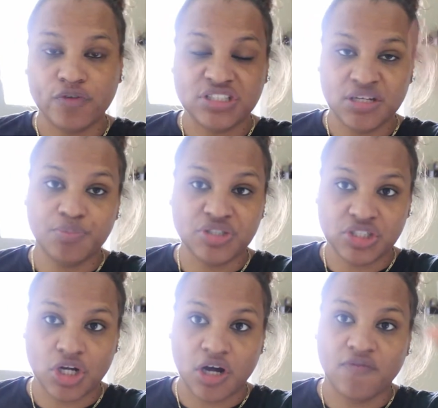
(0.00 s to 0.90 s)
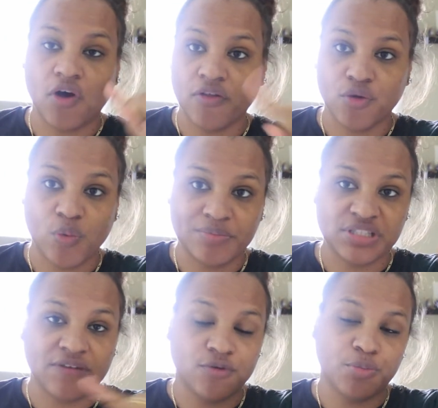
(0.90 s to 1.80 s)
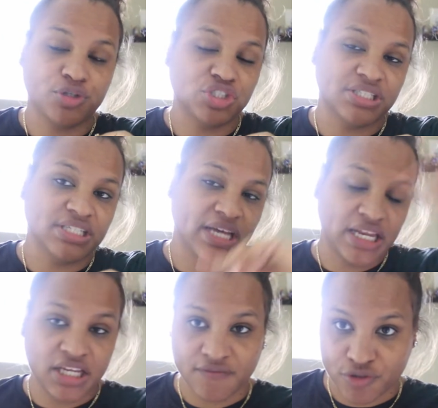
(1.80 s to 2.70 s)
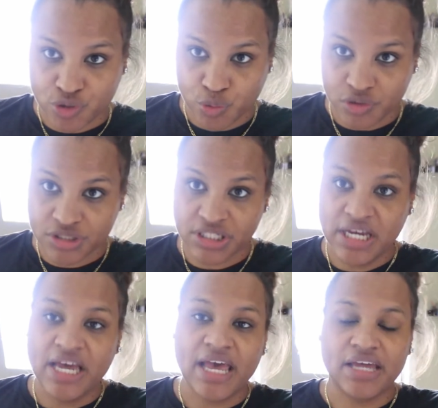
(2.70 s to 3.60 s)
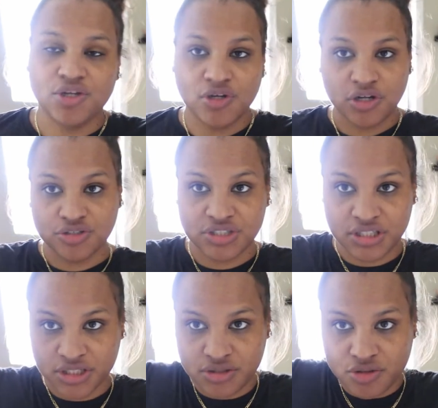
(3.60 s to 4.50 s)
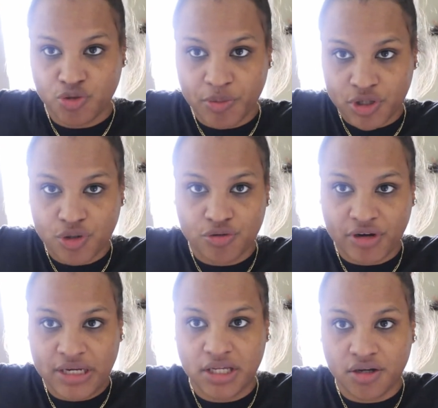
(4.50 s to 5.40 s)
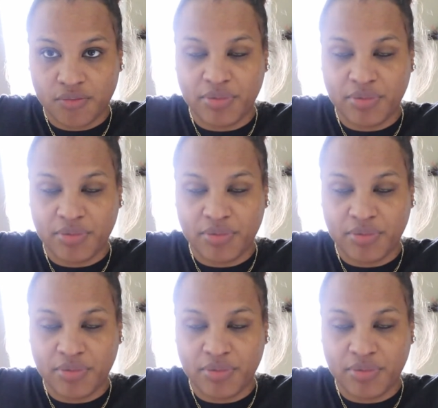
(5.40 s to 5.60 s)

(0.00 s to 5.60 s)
for 10% off on their website for purchasing any of their tools, and you can also see that coupon code right here,